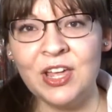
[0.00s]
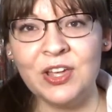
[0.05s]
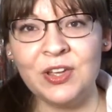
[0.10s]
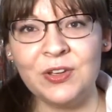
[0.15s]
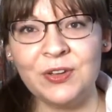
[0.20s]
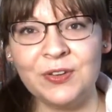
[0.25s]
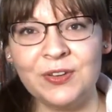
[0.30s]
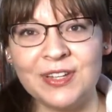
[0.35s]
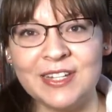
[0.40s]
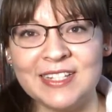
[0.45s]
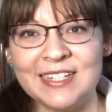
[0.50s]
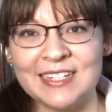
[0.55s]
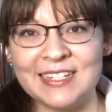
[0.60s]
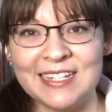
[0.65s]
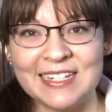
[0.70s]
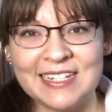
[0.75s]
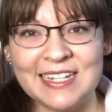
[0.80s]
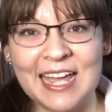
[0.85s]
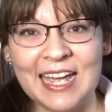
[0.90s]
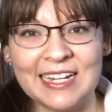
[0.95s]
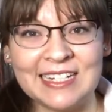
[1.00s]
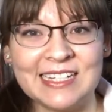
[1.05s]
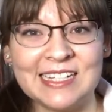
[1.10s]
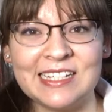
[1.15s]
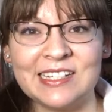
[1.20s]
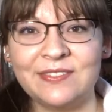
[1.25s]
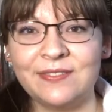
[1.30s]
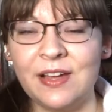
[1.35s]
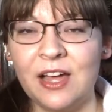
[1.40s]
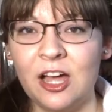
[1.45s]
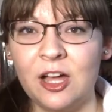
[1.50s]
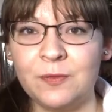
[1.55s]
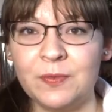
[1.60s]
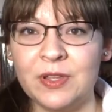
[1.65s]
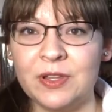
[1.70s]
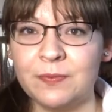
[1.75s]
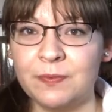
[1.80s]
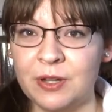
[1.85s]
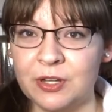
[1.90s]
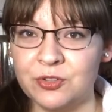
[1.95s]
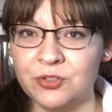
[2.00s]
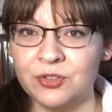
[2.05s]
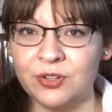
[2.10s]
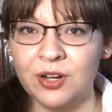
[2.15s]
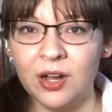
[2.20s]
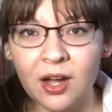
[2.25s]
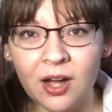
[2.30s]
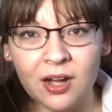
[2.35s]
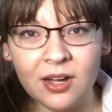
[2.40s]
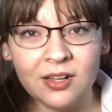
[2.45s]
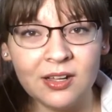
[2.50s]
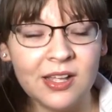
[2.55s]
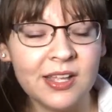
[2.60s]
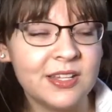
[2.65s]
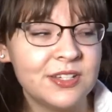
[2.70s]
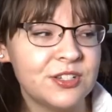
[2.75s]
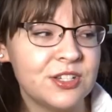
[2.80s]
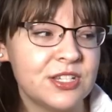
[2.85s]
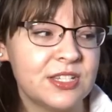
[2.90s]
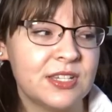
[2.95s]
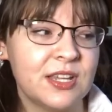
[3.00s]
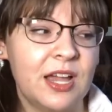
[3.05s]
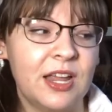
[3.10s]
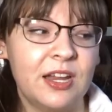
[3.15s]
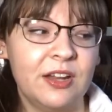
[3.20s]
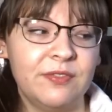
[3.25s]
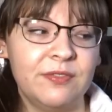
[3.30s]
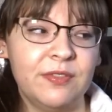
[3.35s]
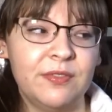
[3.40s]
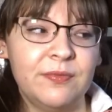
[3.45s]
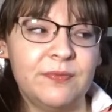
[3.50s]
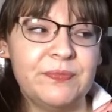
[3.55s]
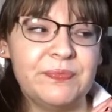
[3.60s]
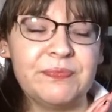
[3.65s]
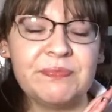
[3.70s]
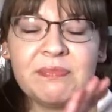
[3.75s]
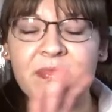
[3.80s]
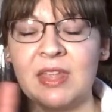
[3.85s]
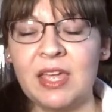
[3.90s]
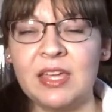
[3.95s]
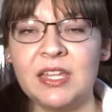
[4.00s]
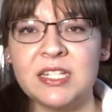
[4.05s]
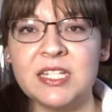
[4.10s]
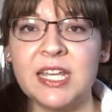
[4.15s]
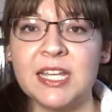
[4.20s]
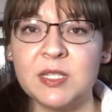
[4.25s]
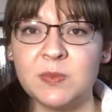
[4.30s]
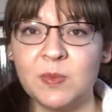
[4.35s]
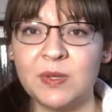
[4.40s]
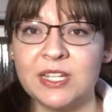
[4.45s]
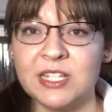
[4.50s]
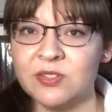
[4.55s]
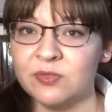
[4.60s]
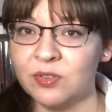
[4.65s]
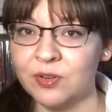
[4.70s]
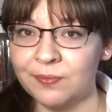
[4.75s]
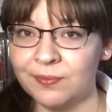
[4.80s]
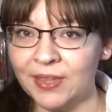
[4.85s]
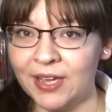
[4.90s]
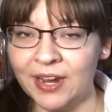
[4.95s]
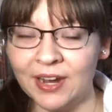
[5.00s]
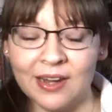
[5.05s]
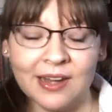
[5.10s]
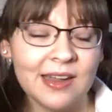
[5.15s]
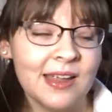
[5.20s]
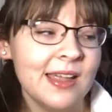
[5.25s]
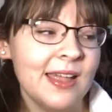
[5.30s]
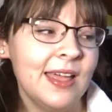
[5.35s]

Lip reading: who is a detective up in Montreal, and just kind of takes place from there.